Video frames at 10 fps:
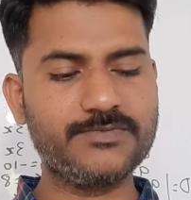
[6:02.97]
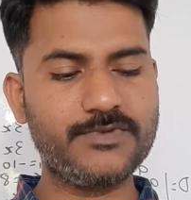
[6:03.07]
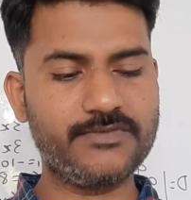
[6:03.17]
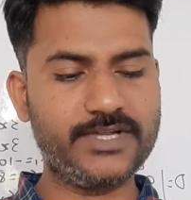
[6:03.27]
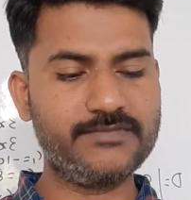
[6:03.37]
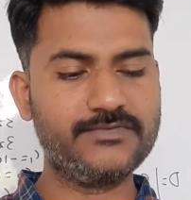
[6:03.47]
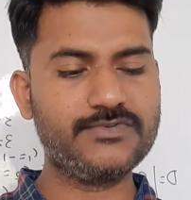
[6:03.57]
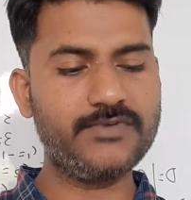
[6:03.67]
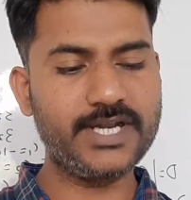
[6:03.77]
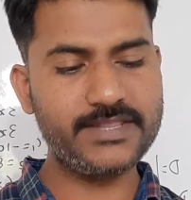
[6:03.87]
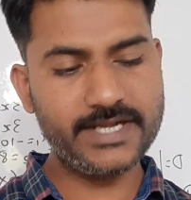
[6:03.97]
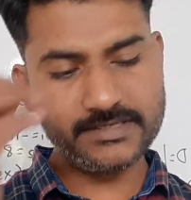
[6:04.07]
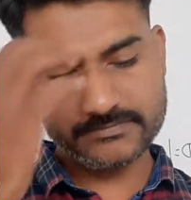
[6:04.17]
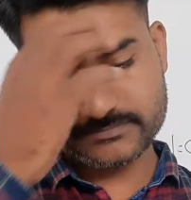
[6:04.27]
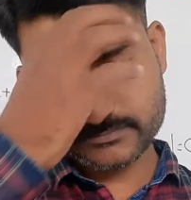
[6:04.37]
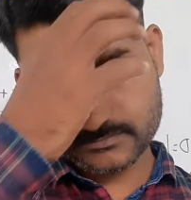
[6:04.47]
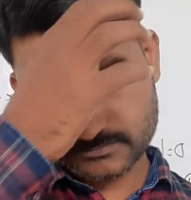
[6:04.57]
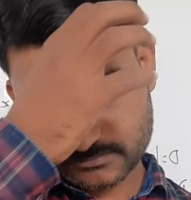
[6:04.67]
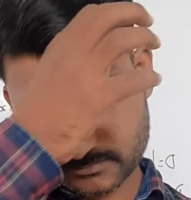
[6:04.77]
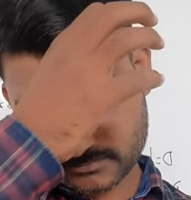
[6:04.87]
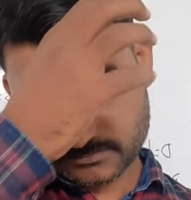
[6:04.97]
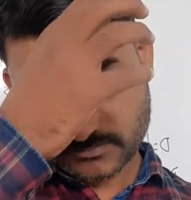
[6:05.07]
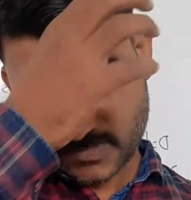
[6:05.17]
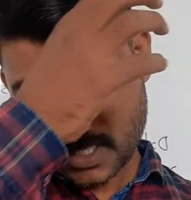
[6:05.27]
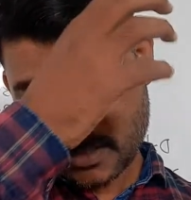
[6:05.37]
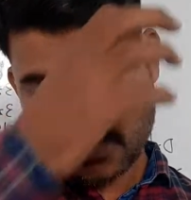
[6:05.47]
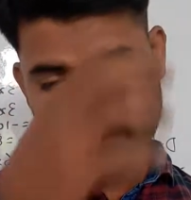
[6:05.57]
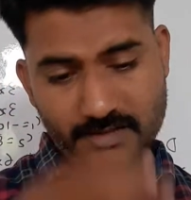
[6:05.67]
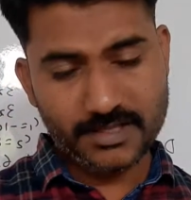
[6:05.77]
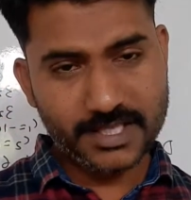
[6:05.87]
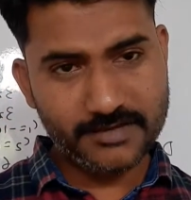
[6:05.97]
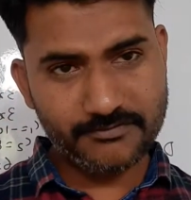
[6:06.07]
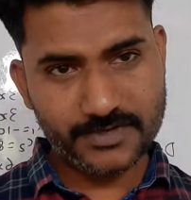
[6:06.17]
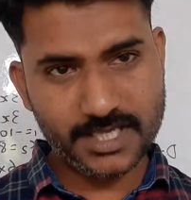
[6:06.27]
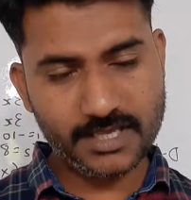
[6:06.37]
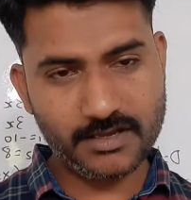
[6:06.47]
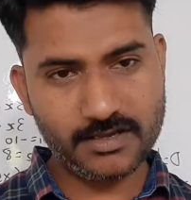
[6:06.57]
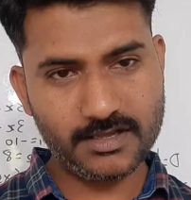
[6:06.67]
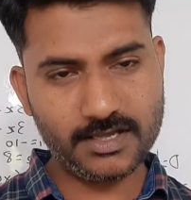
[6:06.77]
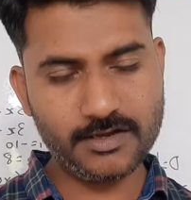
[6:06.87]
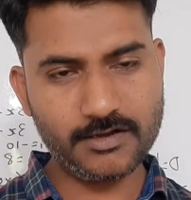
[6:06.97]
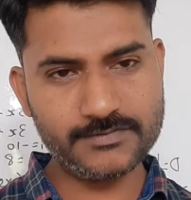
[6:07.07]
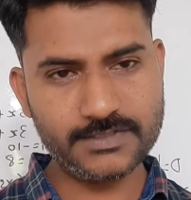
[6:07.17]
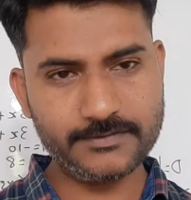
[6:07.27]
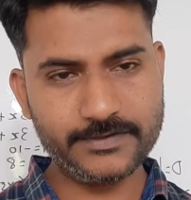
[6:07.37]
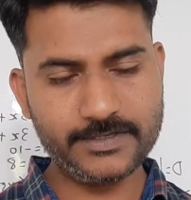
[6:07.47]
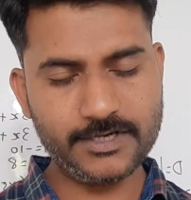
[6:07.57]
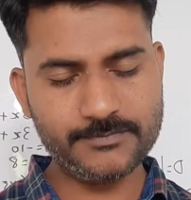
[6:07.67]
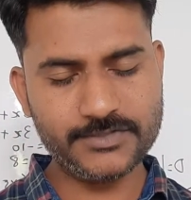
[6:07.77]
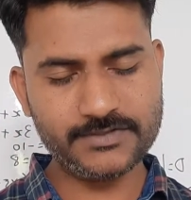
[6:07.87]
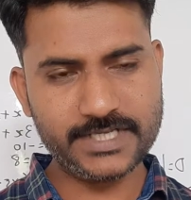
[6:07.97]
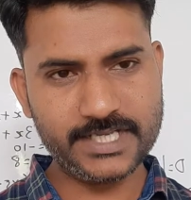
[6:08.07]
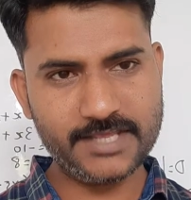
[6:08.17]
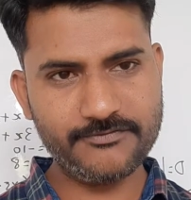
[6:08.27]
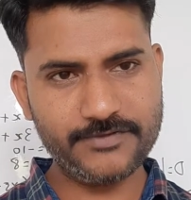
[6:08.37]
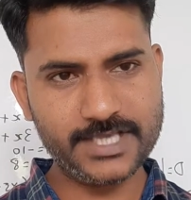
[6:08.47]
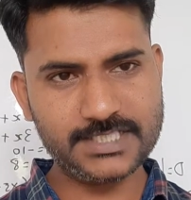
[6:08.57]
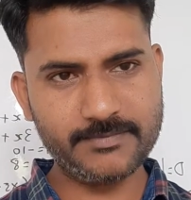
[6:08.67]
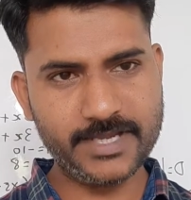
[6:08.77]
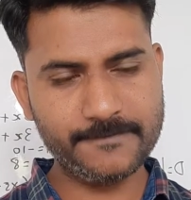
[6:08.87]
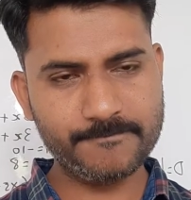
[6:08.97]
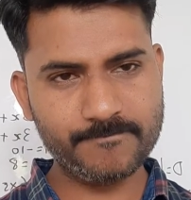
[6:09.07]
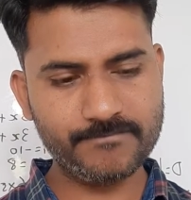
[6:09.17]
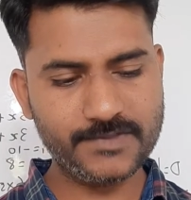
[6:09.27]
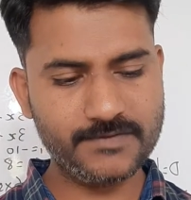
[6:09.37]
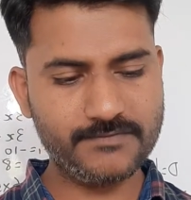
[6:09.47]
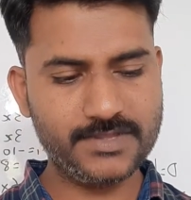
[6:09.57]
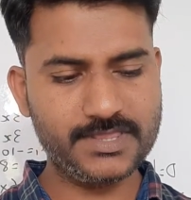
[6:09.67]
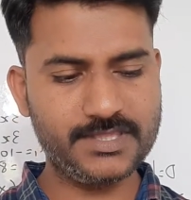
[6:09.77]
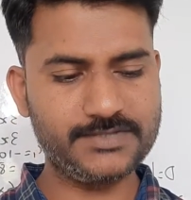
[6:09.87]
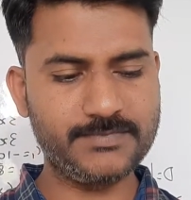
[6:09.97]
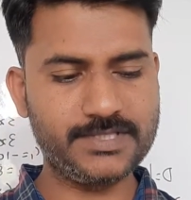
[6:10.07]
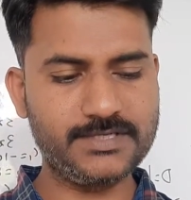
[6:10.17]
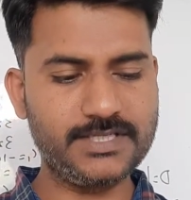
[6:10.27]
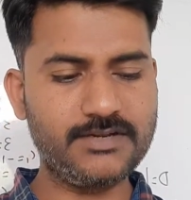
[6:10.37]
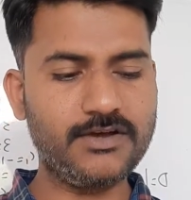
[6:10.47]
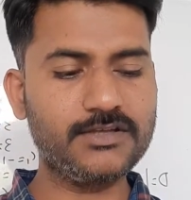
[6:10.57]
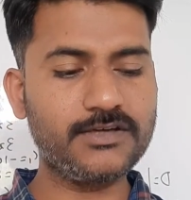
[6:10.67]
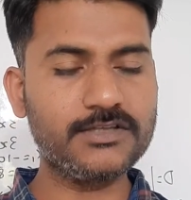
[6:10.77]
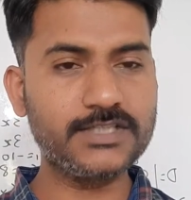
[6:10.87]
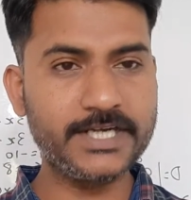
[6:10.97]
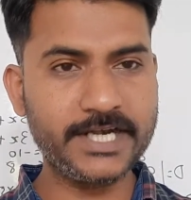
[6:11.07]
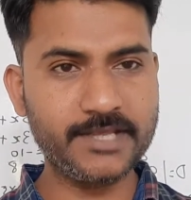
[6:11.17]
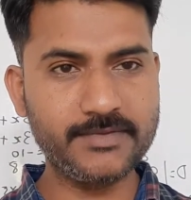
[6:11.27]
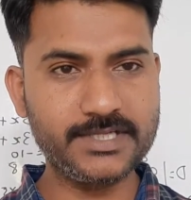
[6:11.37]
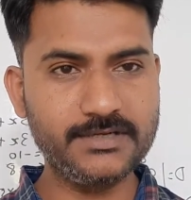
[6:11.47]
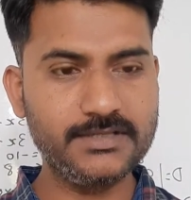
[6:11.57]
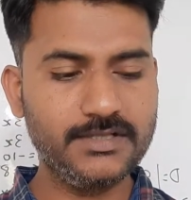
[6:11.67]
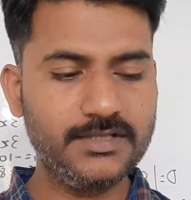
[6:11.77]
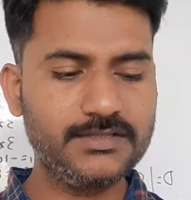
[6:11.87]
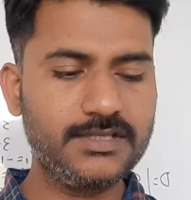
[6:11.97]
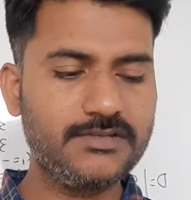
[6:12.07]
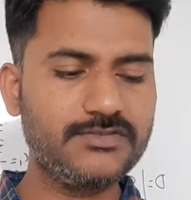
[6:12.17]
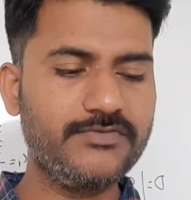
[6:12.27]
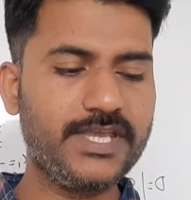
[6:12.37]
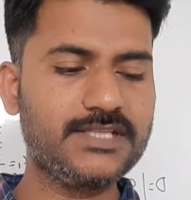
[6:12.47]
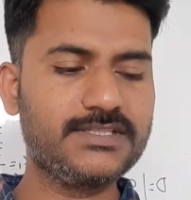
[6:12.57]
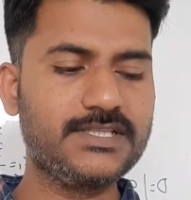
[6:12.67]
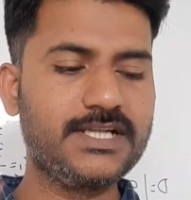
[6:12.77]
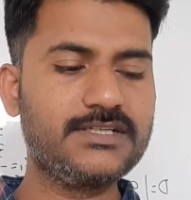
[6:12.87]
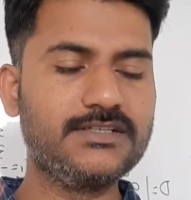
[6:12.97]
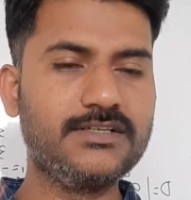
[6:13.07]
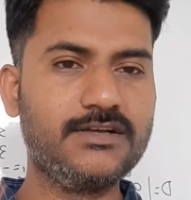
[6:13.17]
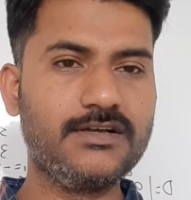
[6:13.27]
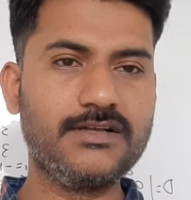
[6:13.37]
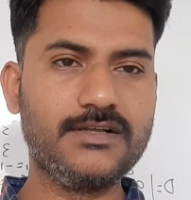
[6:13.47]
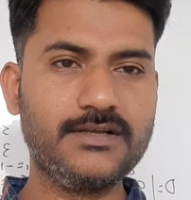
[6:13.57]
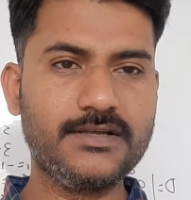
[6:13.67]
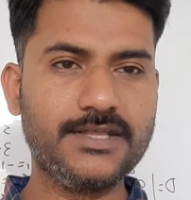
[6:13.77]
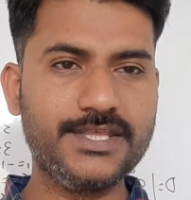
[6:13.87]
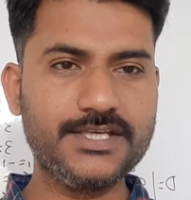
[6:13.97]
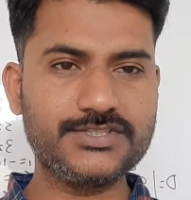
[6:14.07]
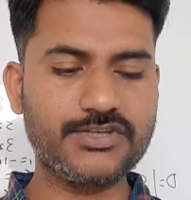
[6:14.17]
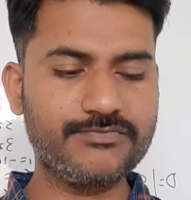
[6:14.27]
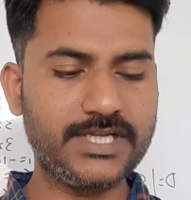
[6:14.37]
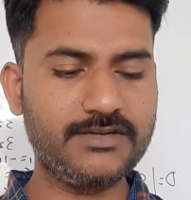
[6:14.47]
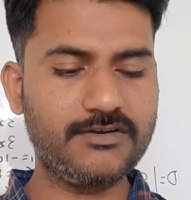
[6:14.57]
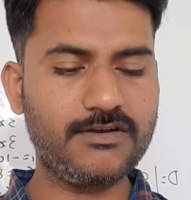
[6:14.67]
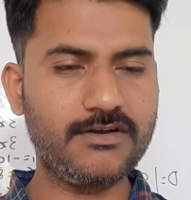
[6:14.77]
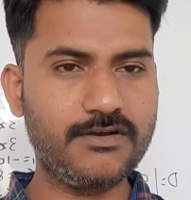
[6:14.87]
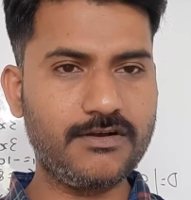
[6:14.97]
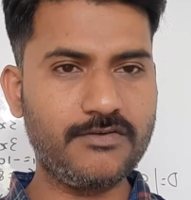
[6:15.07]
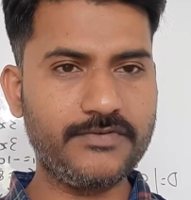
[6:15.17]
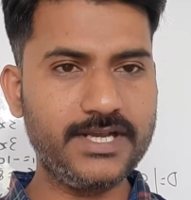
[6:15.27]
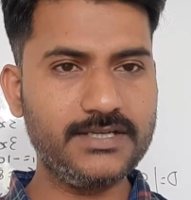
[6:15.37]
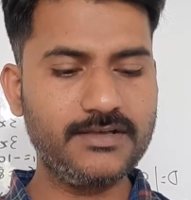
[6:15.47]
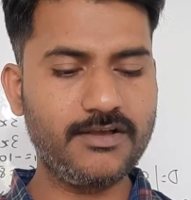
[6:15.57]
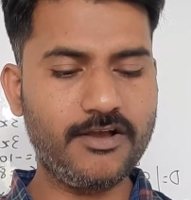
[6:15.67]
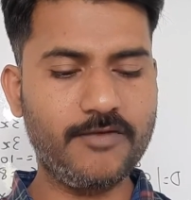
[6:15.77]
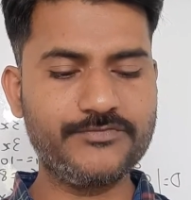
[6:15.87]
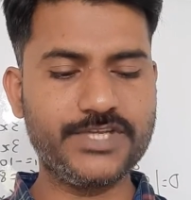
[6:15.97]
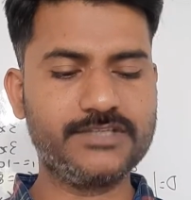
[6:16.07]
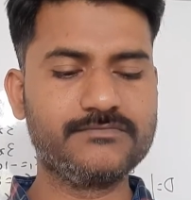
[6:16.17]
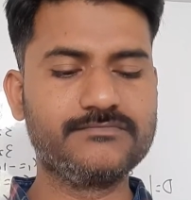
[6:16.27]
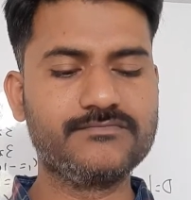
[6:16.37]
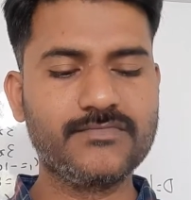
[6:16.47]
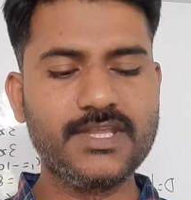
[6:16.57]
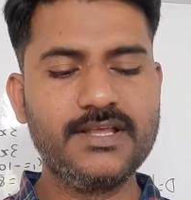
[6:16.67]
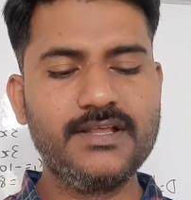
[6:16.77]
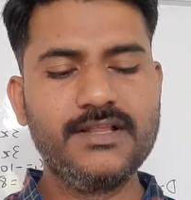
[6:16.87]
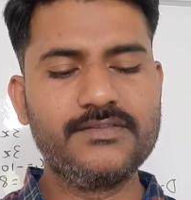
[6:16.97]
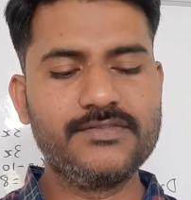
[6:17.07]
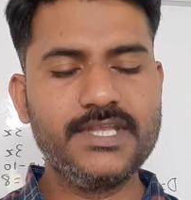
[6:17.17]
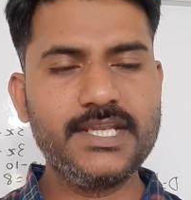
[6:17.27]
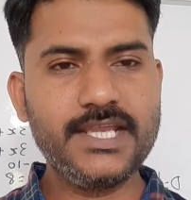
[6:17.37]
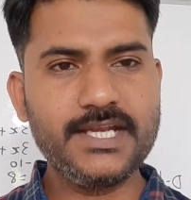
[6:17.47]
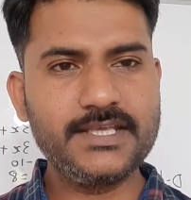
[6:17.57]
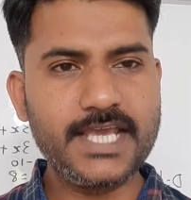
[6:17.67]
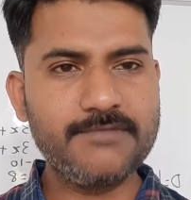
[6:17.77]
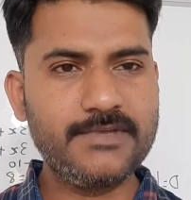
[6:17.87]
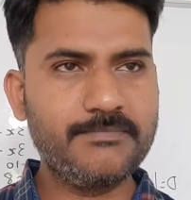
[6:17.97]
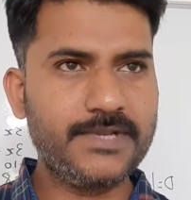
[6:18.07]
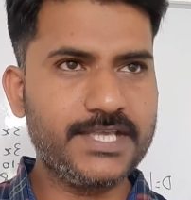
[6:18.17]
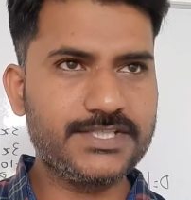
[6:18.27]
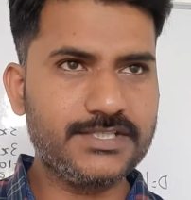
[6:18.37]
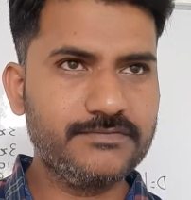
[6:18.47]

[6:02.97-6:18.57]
belong. That, so what is that? If we observe that if we examine with this method, that other dating method, then also we can see that years of that of an object, then it can be placed